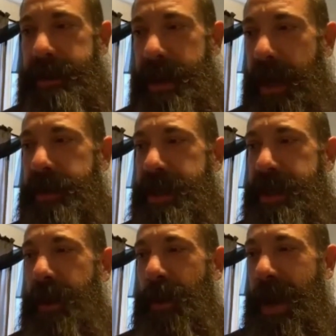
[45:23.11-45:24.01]
was
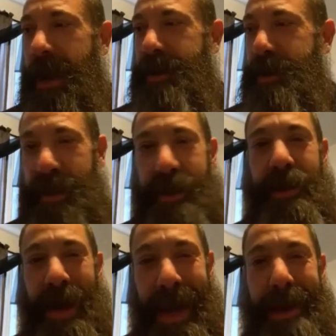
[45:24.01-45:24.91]
taking what I was
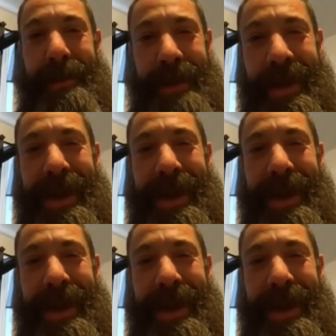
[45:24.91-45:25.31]
prescribed,